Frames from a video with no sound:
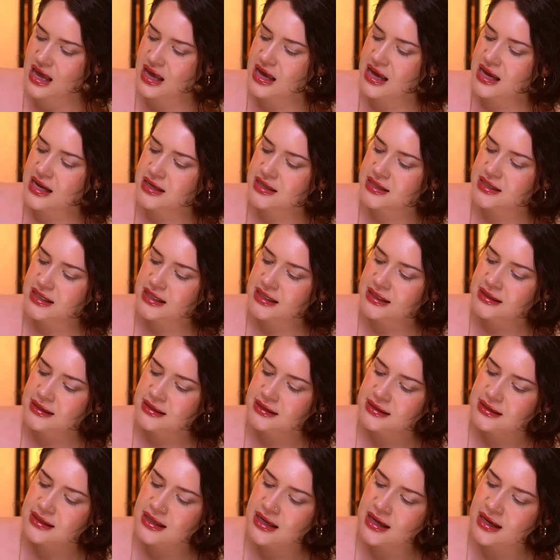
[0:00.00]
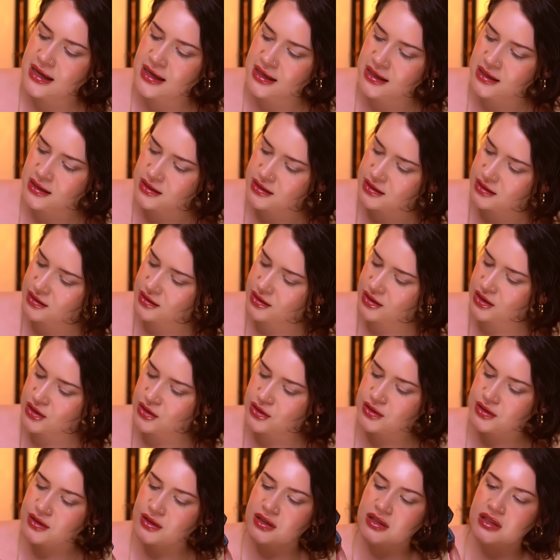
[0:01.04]
and inside
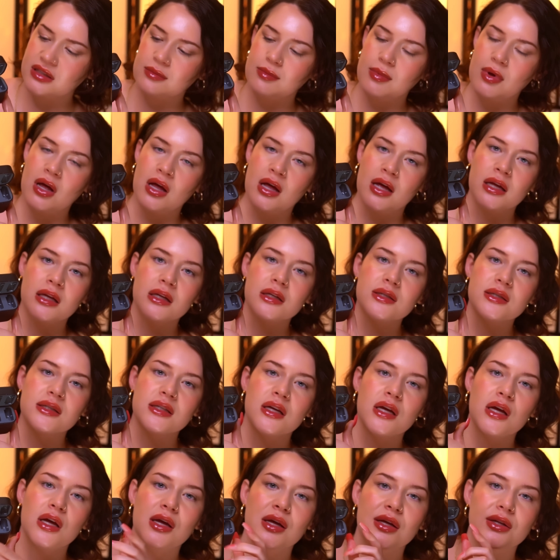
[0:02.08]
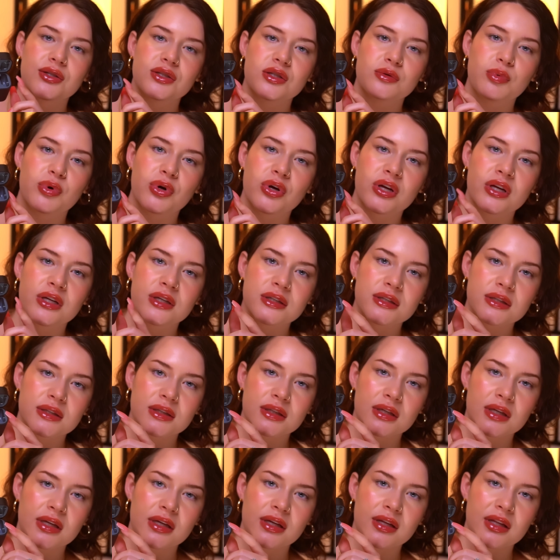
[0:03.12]
there's a spot to put
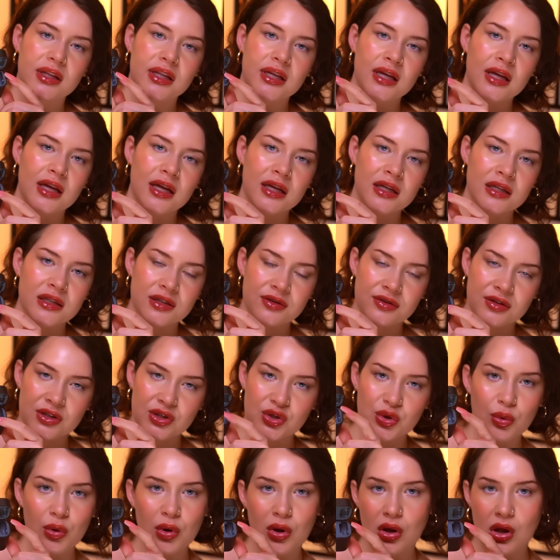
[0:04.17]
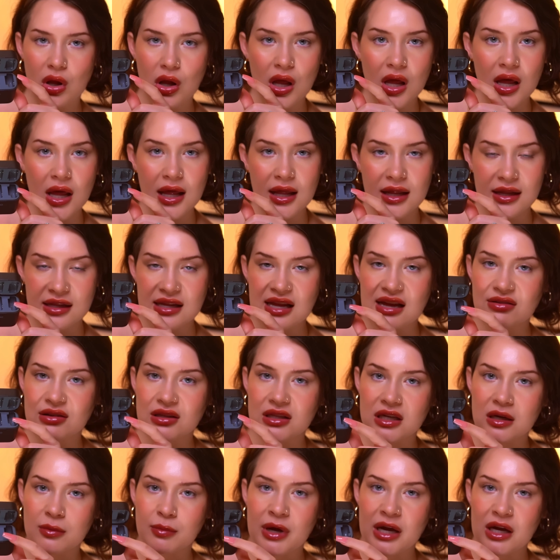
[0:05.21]
the individual
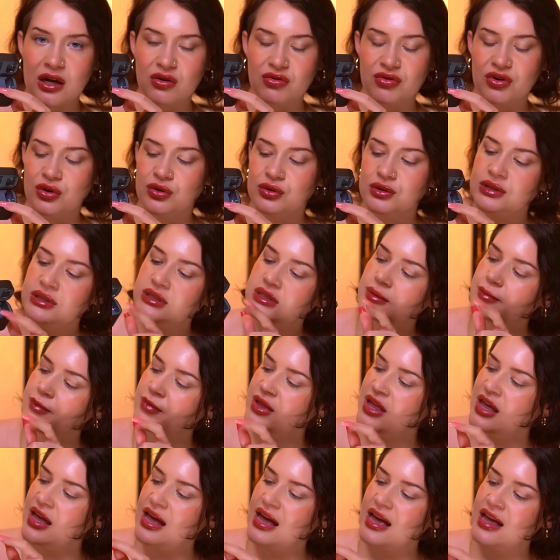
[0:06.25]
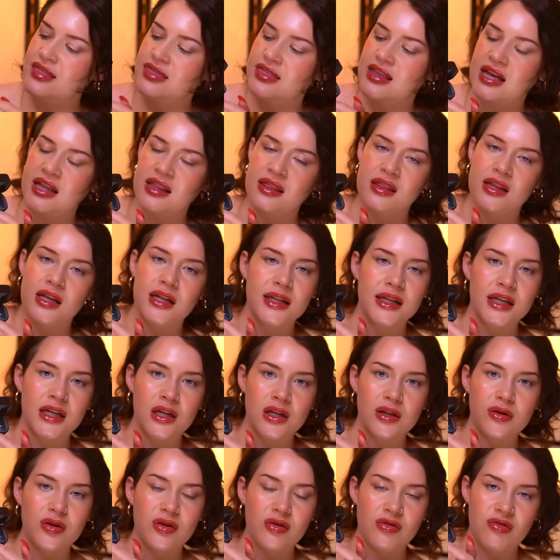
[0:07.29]
lavalier microphones, and then the
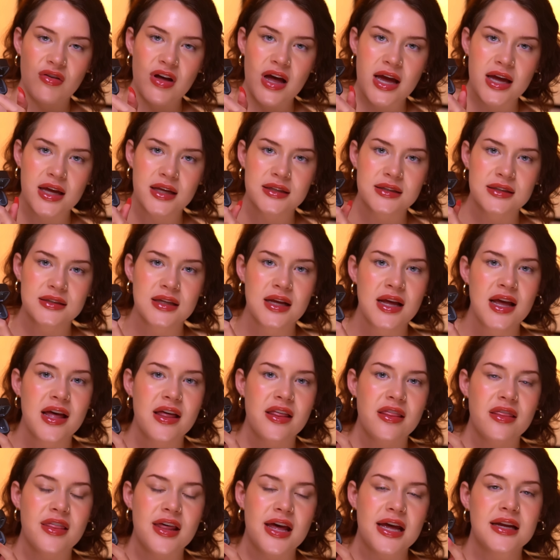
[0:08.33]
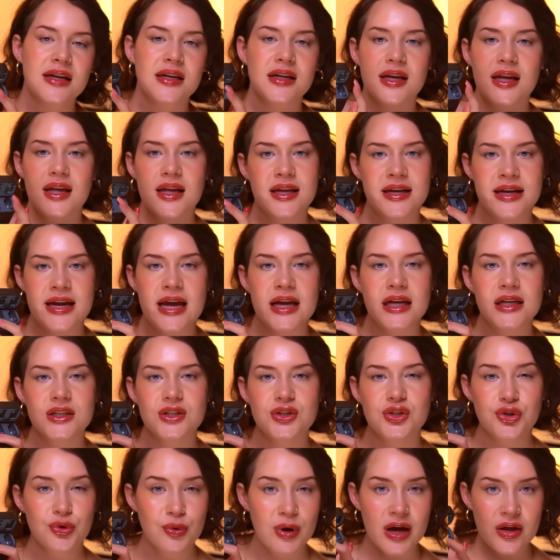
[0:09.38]
little device that connects
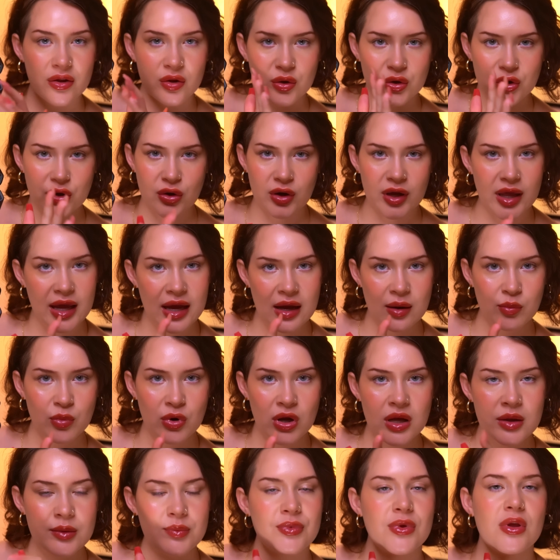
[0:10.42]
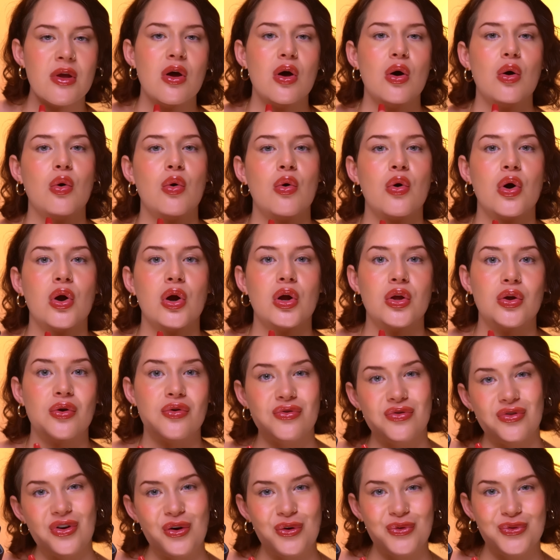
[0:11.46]
to either your camera or your
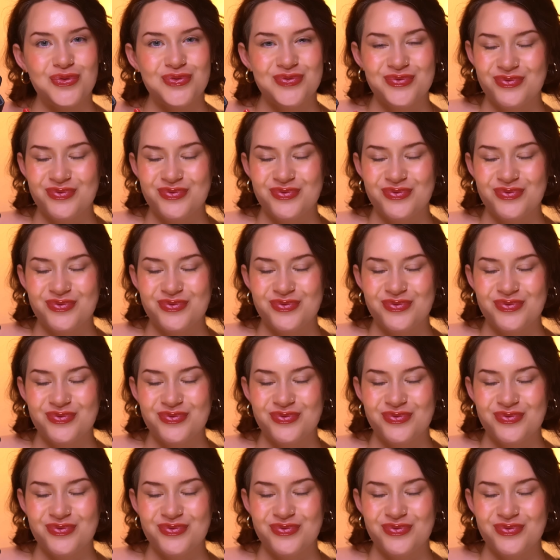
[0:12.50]
phone.